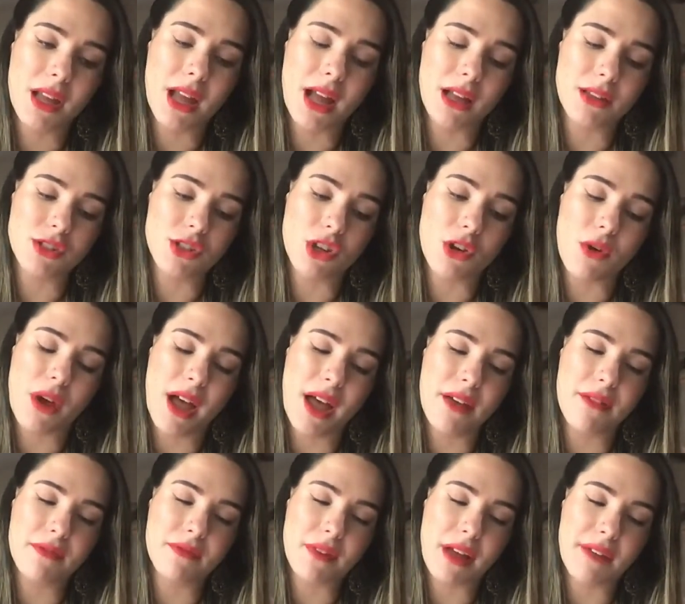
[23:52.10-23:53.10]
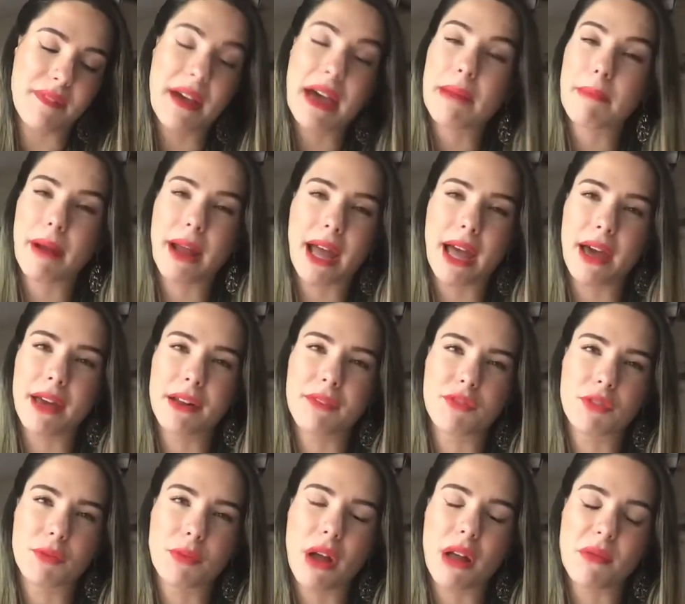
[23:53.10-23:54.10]
So I've had my eye on it for
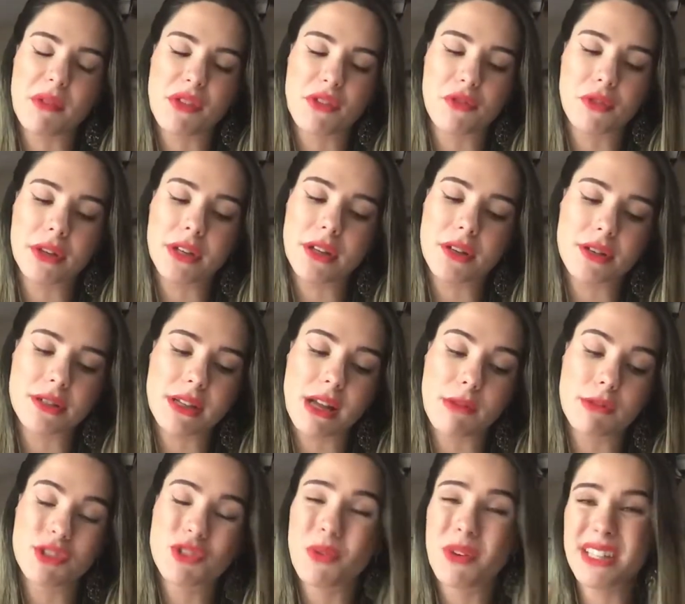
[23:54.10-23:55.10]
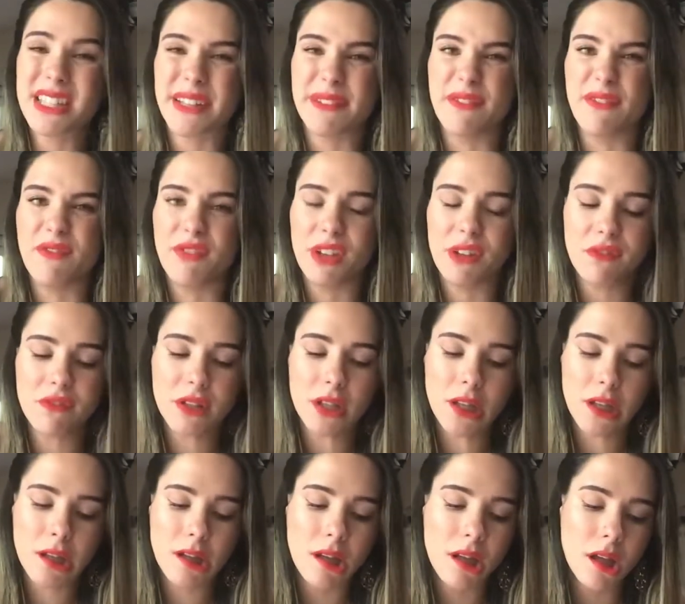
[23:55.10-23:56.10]
probably 3 years now. It's
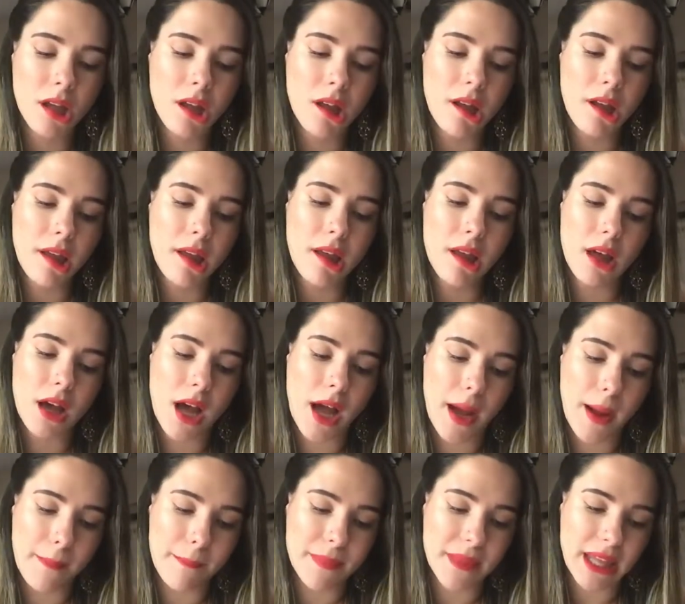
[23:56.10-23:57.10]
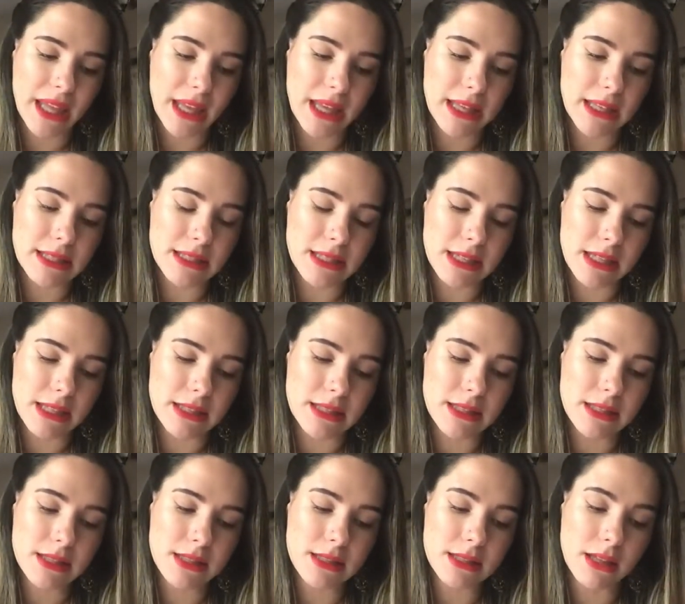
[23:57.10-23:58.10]
$27.50, and
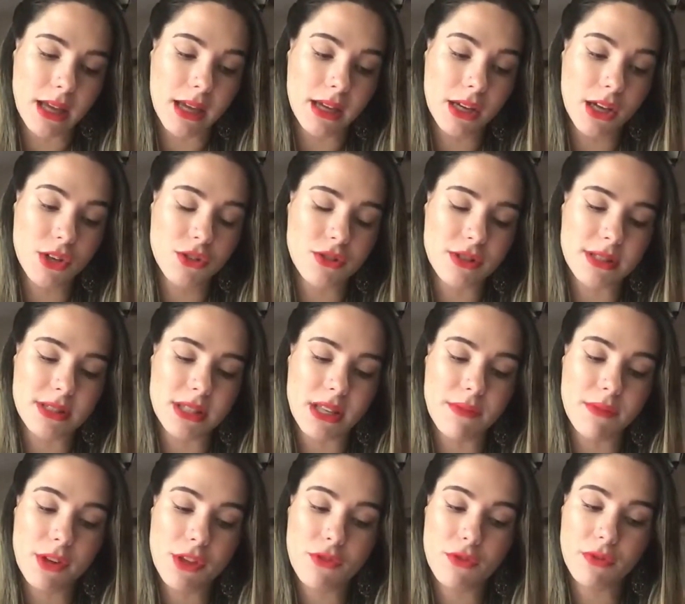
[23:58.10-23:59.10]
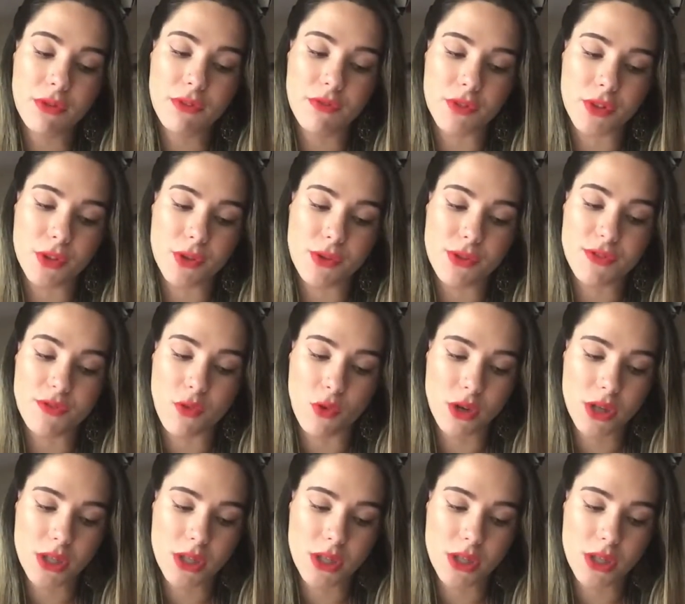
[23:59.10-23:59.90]
it's 973 reviews, 4